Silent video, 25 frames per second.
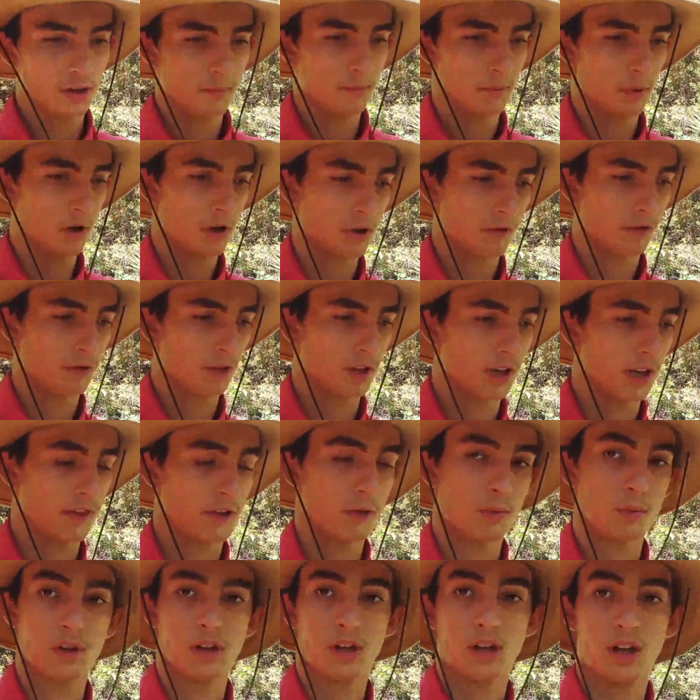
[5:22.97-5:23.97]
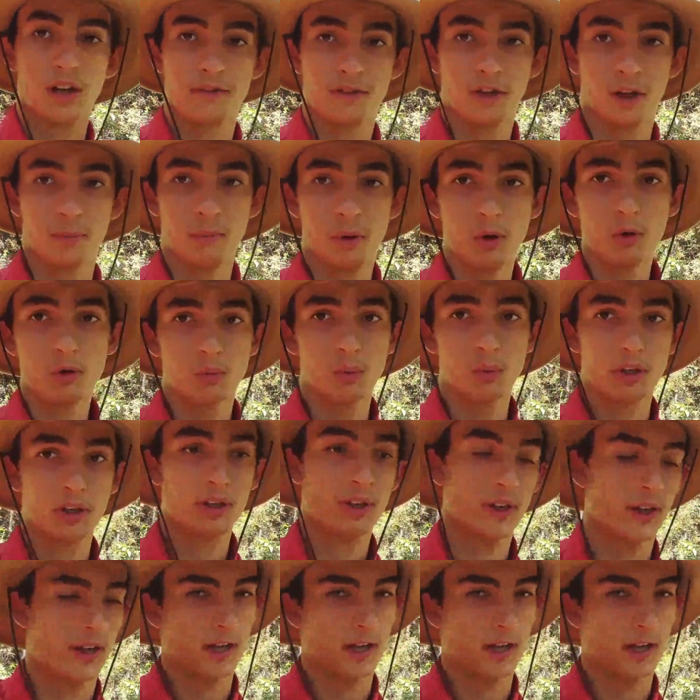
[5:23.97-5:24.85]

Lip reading: butterfly that relies on milkweed,